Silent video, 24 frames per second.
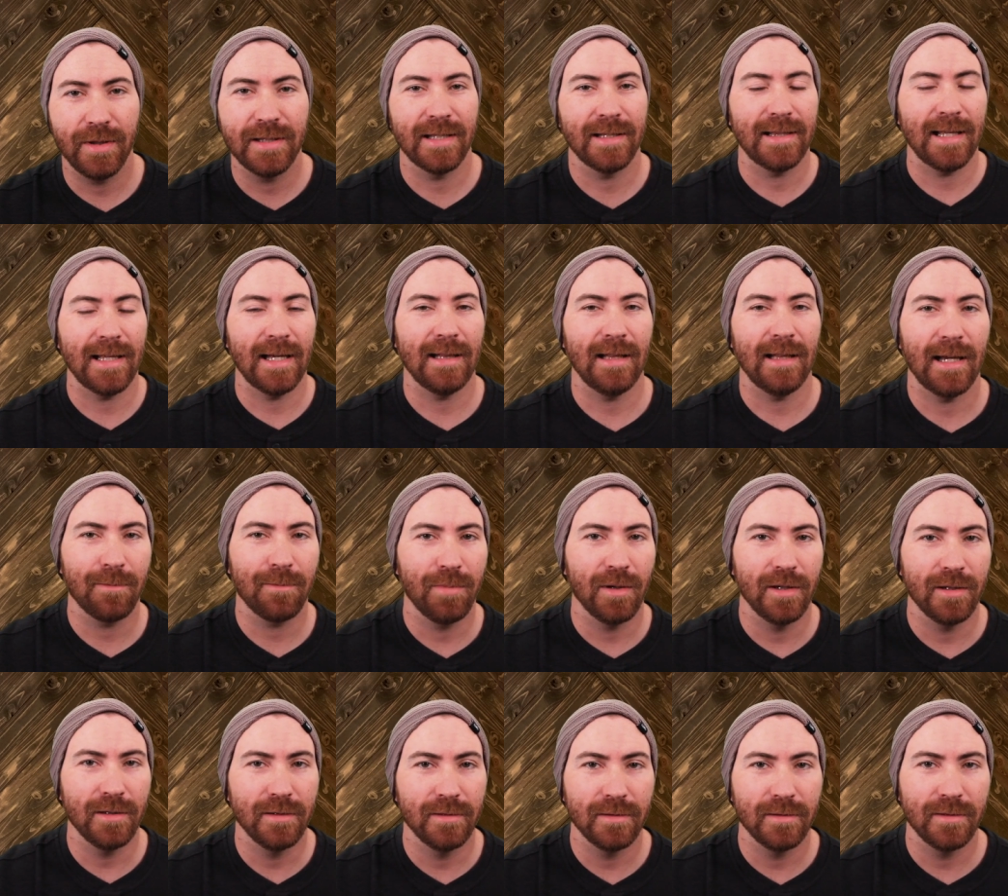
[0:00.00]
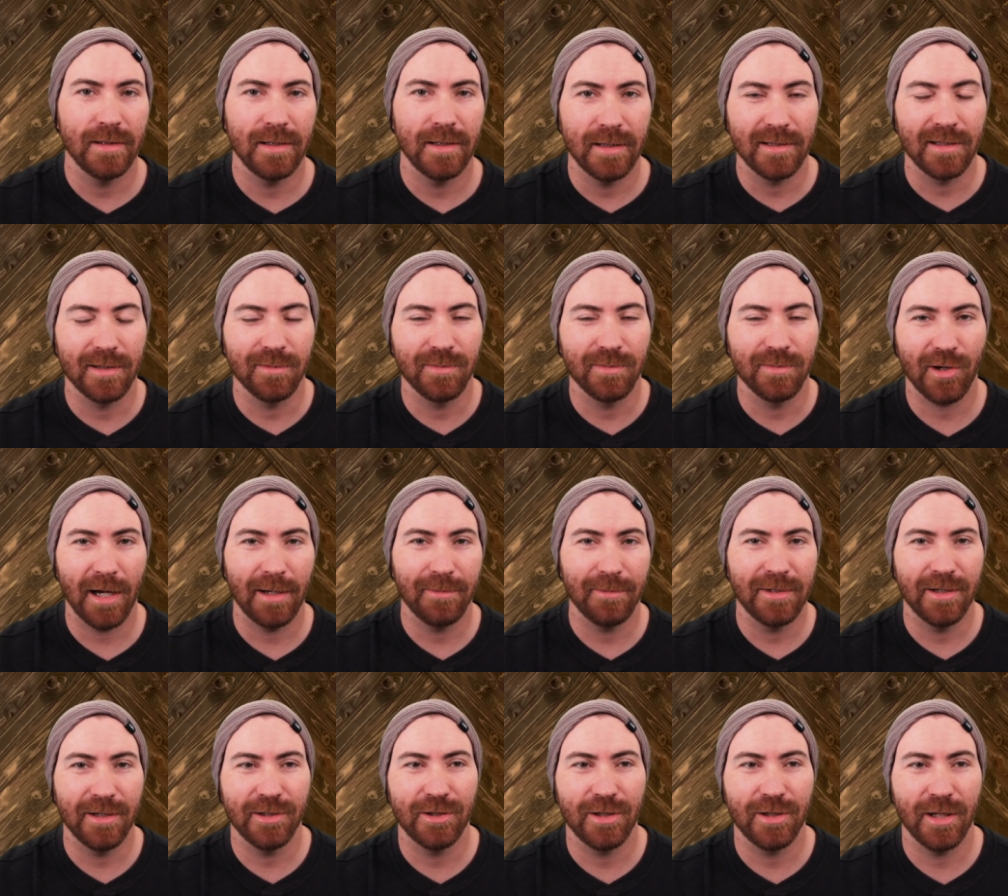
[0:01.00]
hit that like button and subscribe
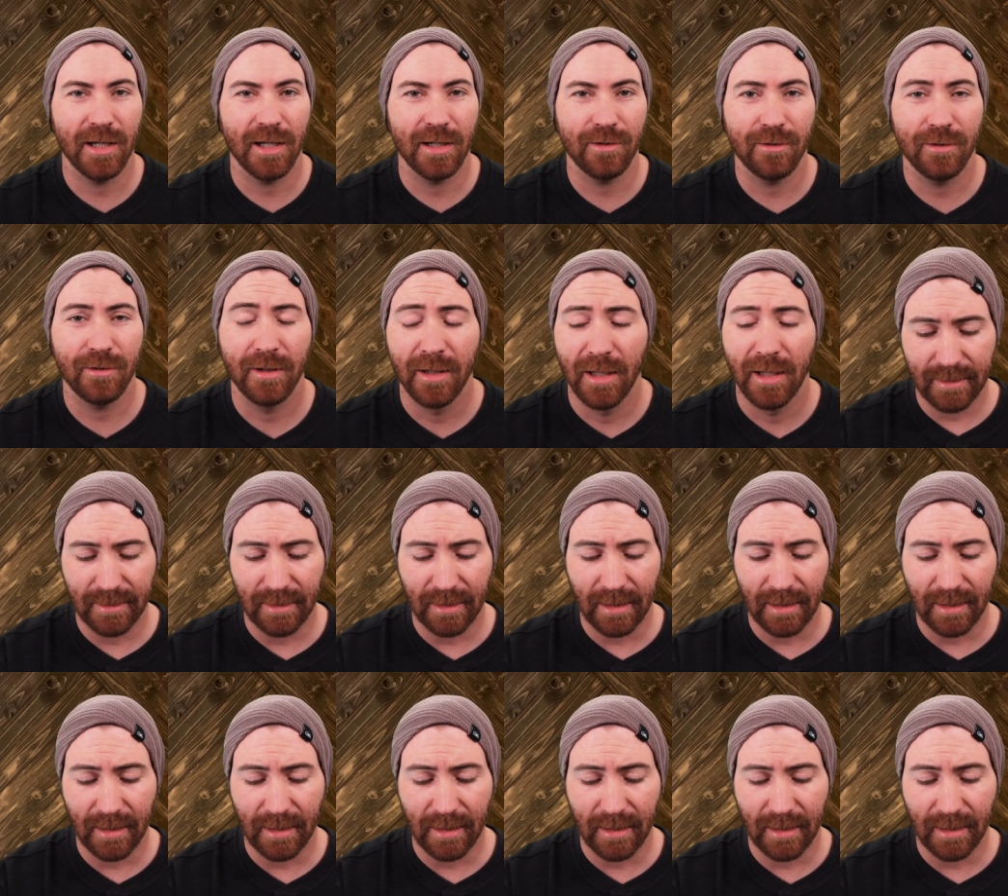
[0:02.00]
to the channel.